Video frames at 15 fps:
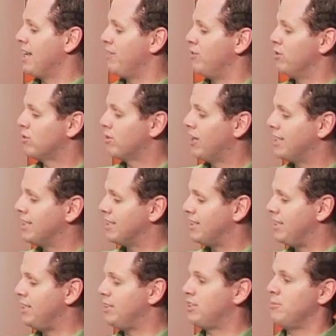If you're trying to
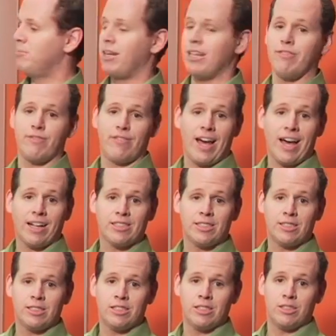teach somebody
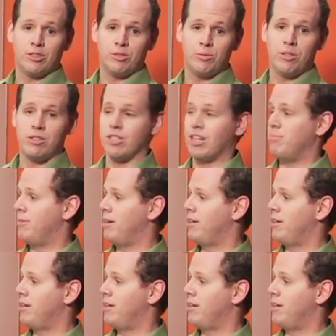facts to do their job